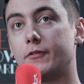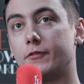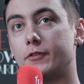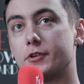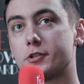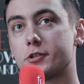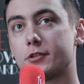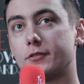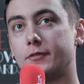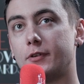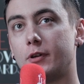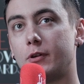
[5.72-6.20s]

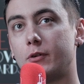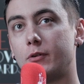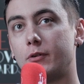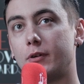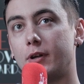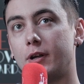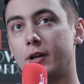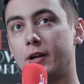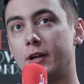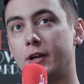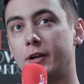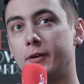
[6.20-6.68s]
First of
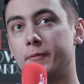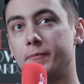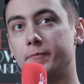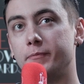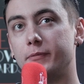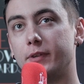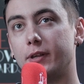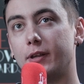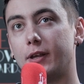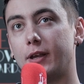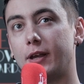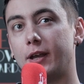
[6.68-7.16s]
all,
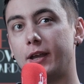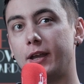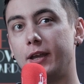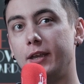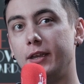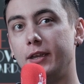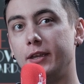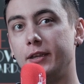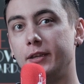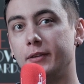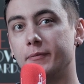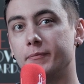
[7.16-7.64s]
um,
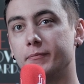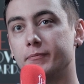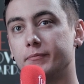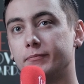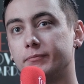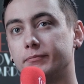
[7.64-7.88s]
I